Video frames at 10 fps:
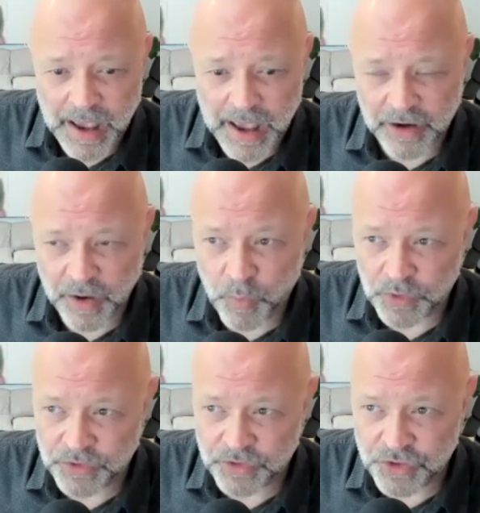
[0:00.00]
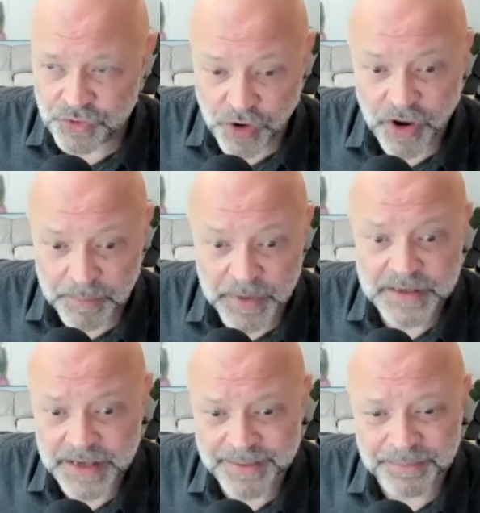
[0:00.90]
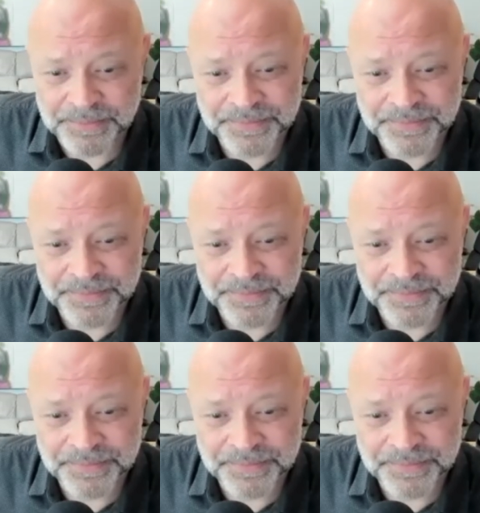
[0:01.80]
and I want to try and be Tim.